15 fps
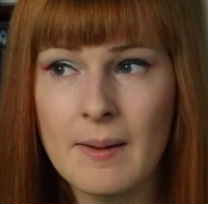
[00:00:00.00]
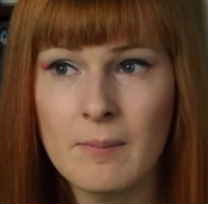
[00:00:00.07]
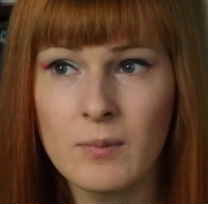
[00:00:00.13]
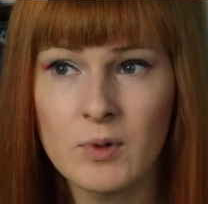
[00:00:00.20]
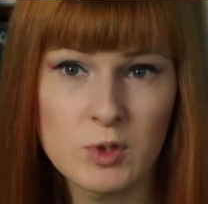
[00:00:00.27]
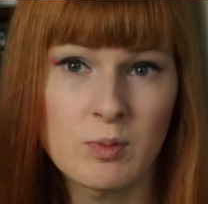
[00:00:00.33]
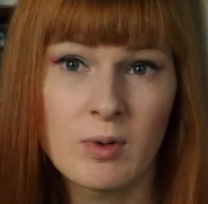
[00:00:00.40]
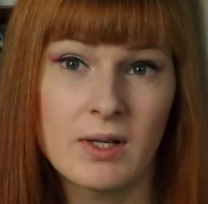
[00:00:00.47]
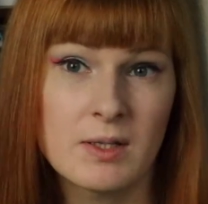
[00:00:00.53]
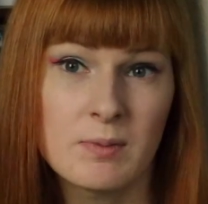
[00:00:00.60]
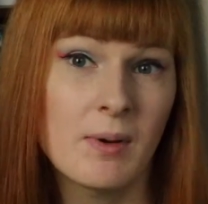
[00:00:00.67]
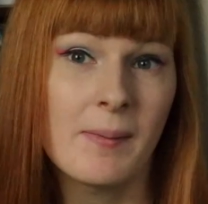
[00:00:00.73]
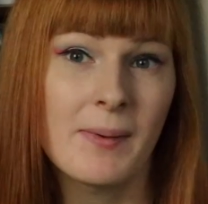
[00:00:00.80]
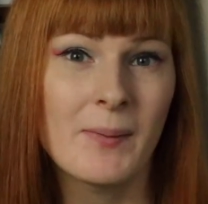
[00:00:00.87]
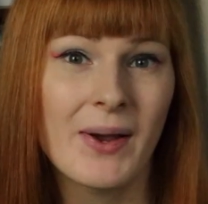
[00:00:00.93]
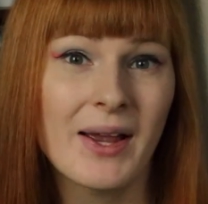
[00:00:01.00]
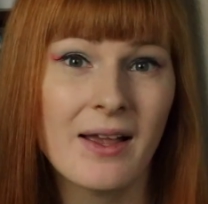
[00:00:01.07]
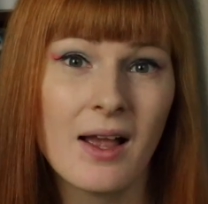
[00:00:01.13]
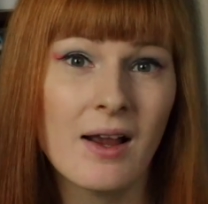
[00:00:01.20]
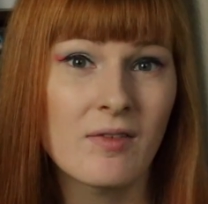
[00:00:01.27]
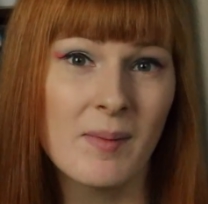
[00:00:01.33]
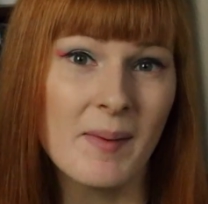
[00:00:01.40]
which is probably why I
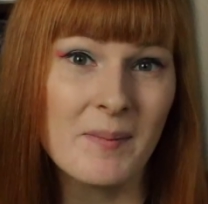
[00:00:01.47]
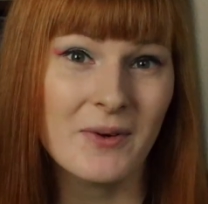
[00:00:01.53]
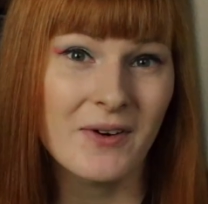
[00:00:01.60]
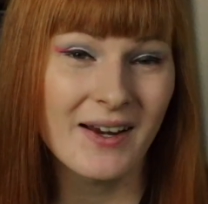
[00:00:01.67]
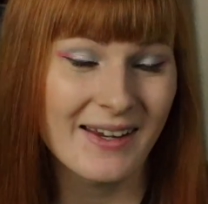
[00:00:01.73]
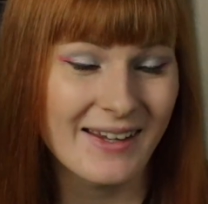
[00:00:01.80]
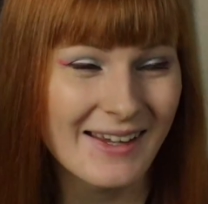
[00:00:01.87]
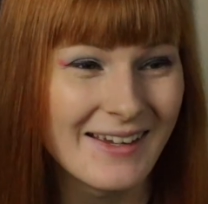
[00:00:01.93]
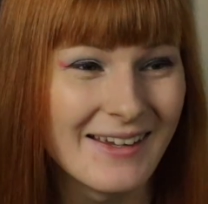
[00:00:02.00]
can't remember it.